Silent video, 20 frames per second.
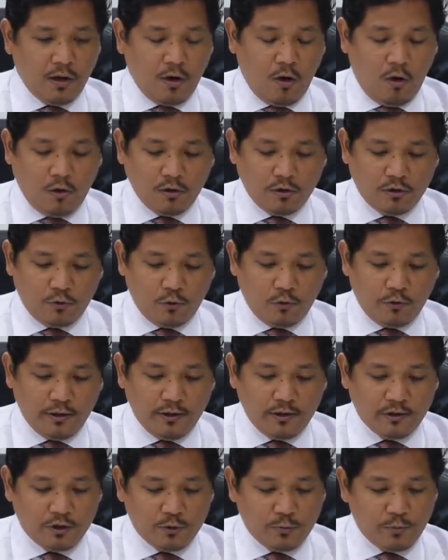also
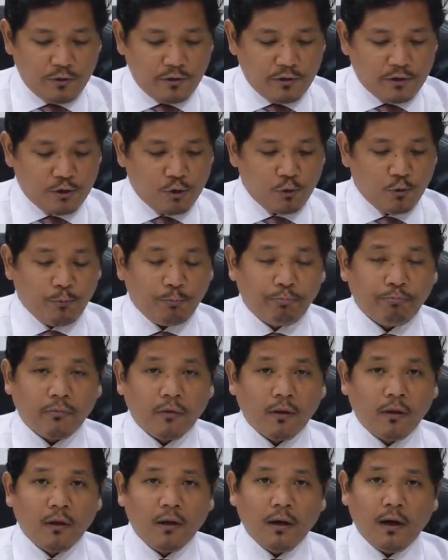redistributed to
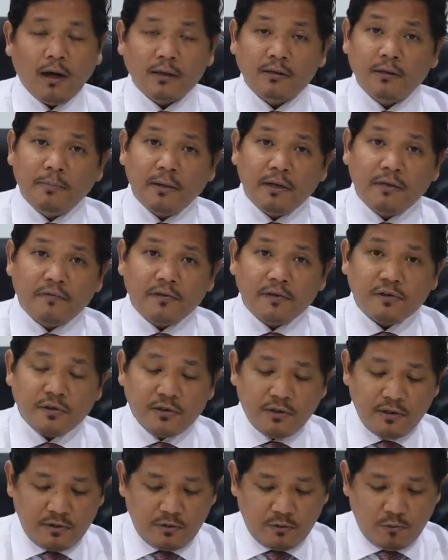other
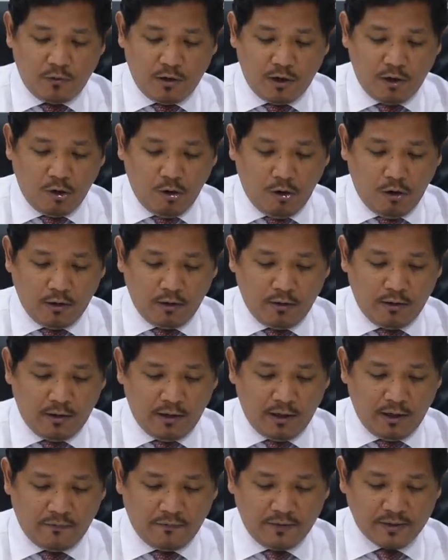beneficiaries who are
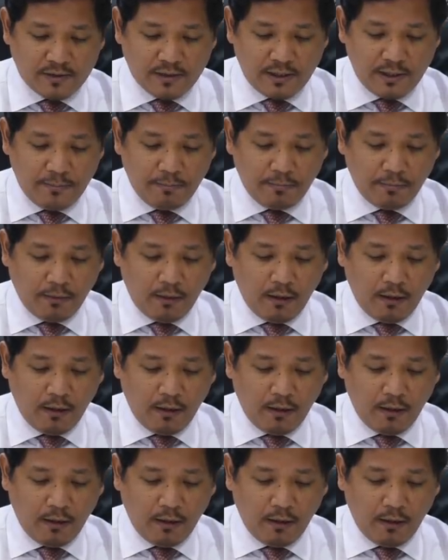non-NFSA.